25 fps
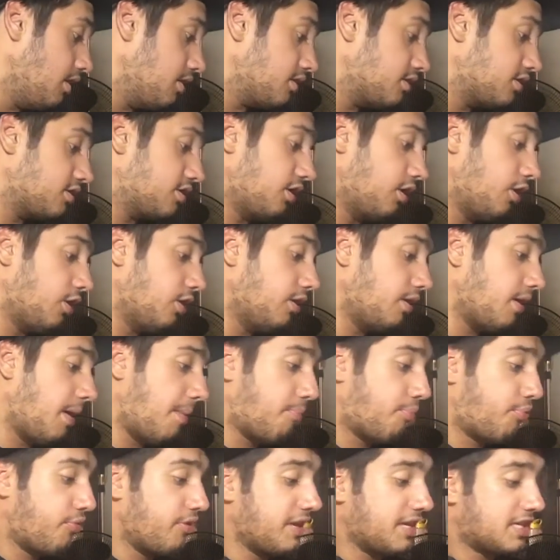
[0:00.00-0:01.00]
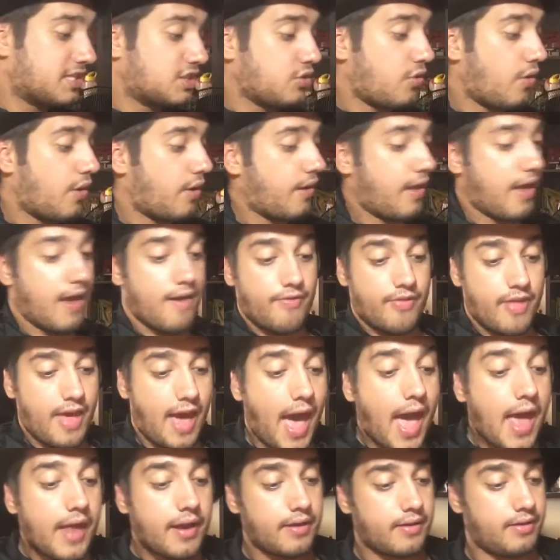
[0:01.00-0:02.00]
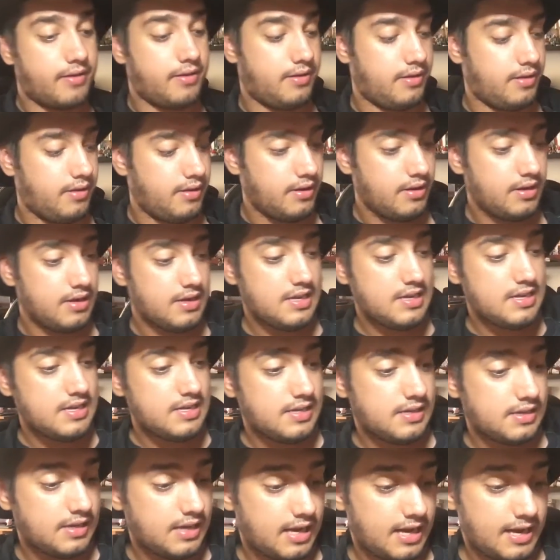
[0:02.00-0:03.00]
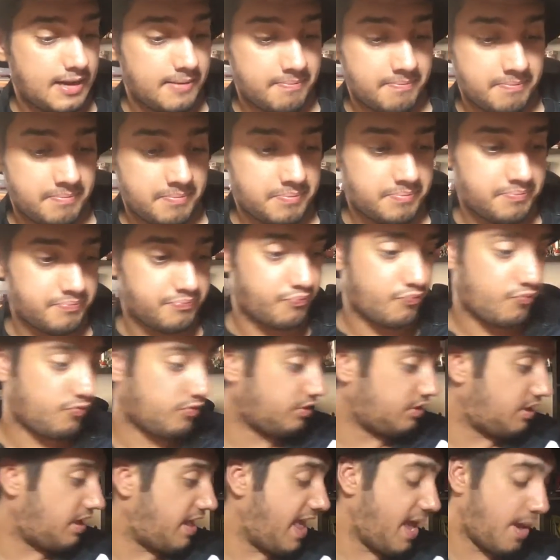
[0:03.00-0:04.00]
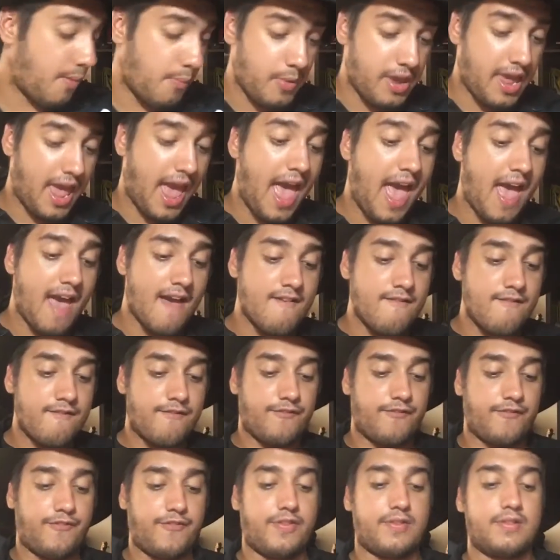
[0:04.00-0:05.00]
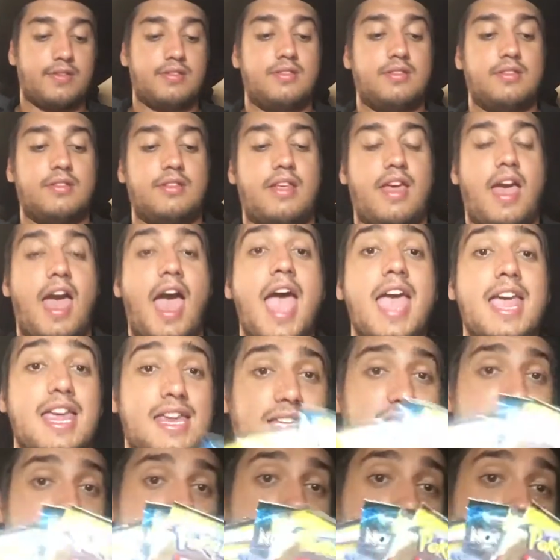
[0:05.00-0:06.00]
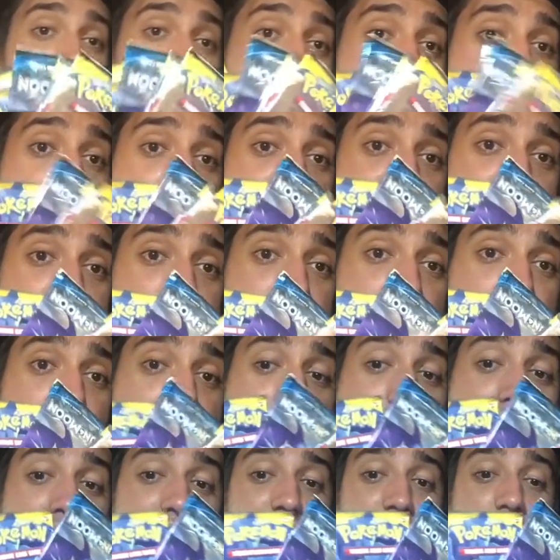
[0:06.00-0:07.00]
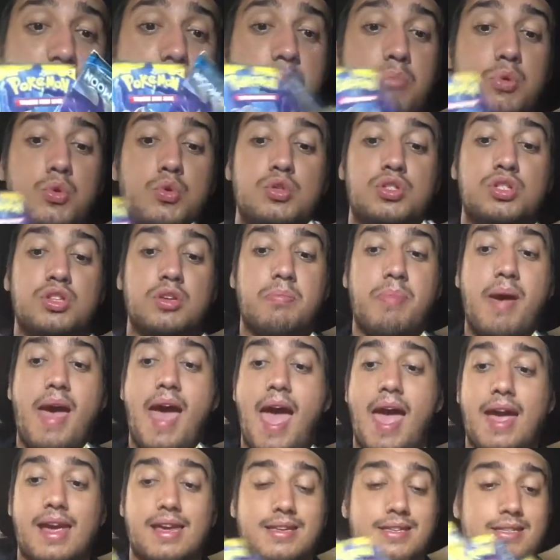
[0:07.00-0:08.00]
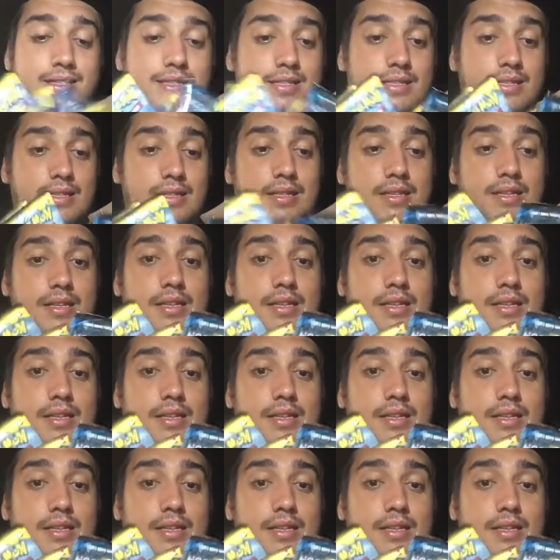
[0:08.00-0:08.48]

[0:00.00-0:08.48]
So, I'm pretty excited to have that. Um, and we have eight, count them, eight booster packs.